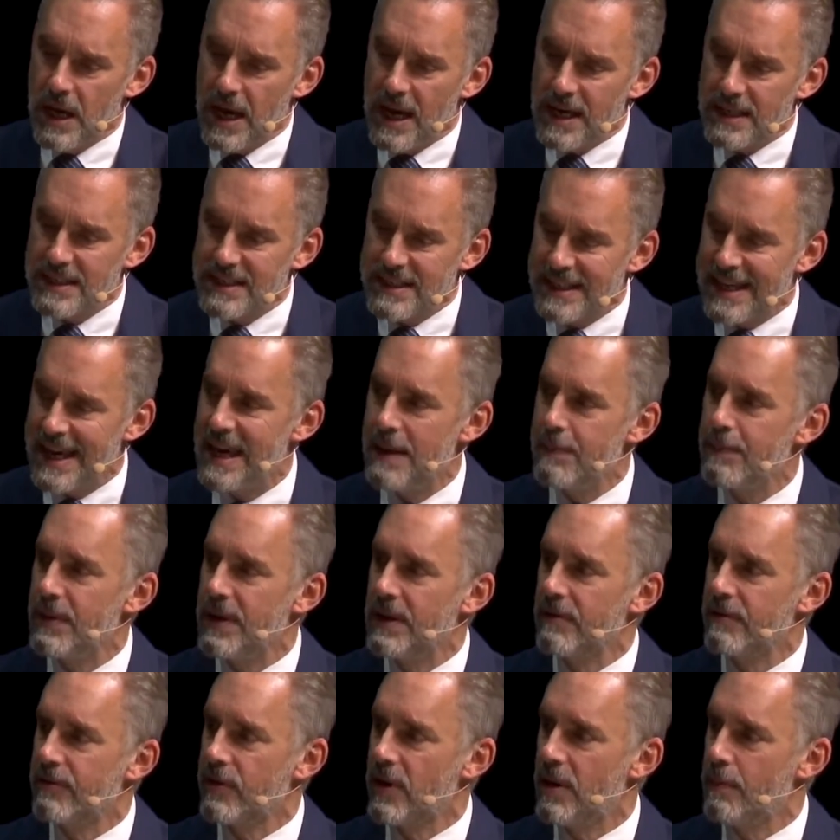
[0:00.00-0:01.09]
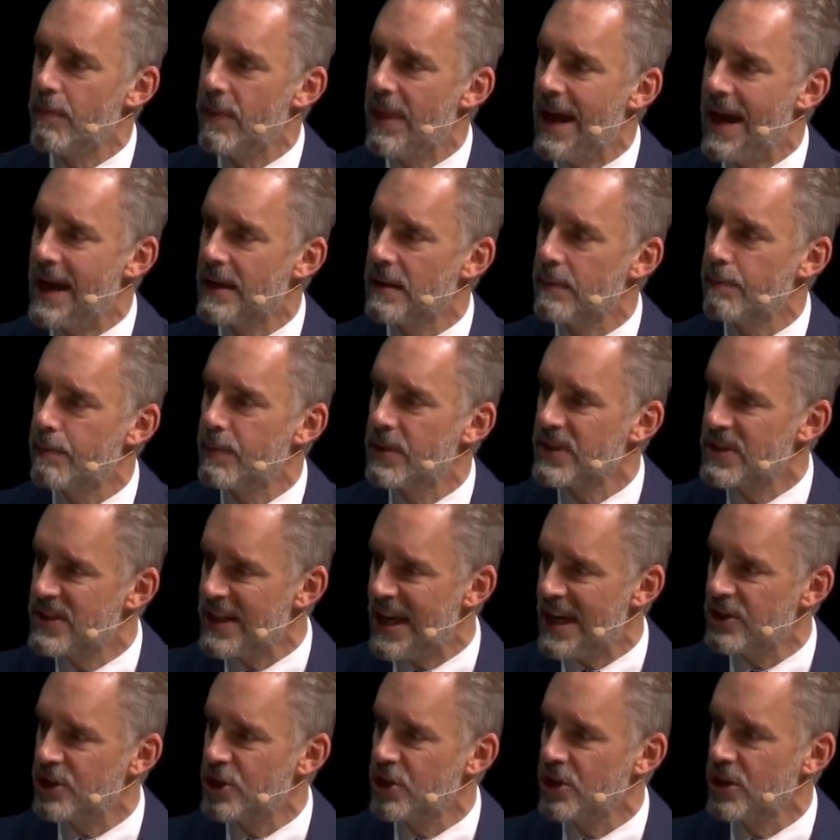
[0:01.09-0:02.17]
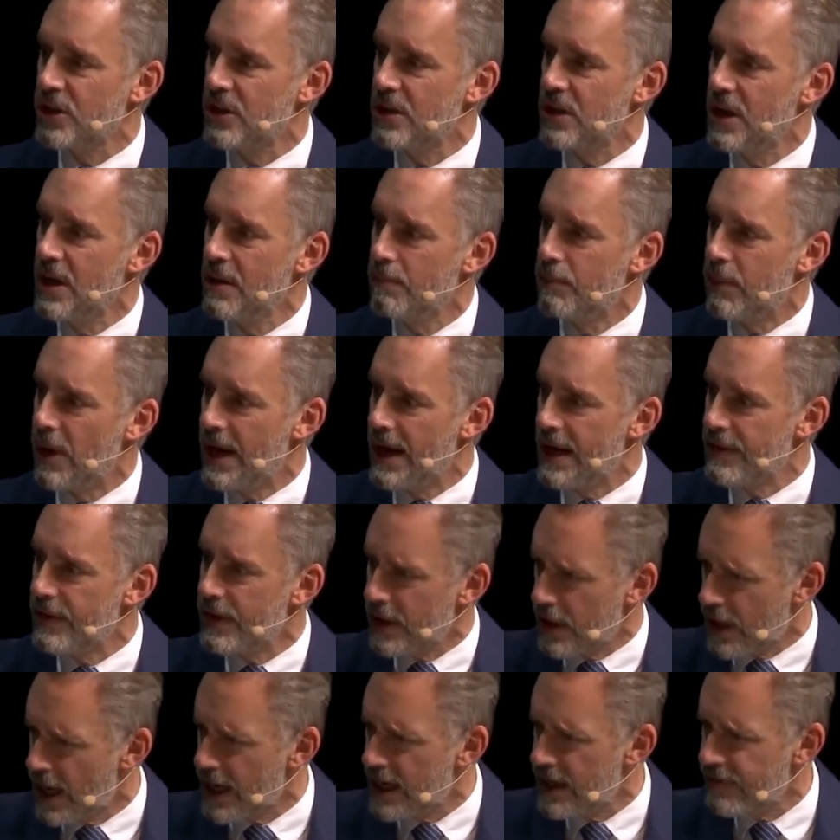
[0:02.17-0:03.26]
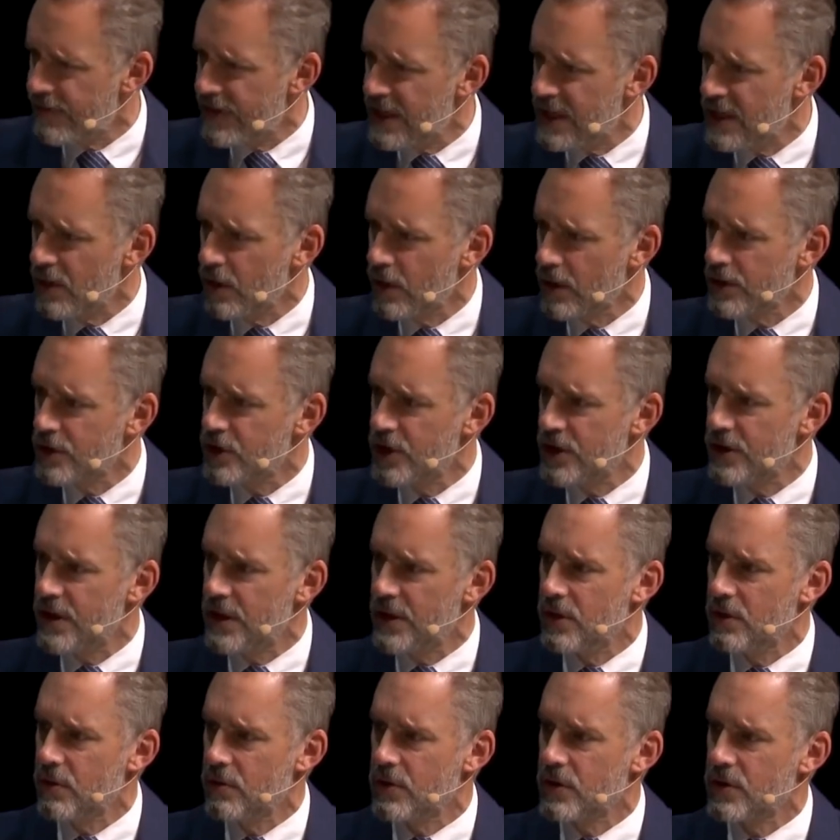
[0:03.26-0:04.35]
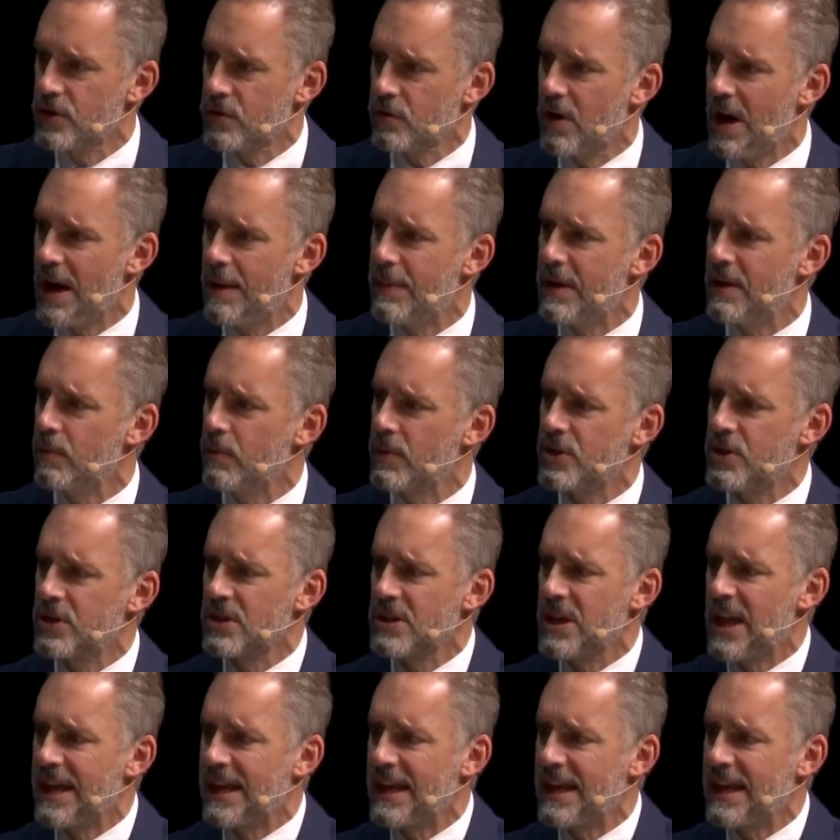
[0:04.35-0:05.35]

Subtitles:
escaping from that possession by the kind of ideology that you're describing, which is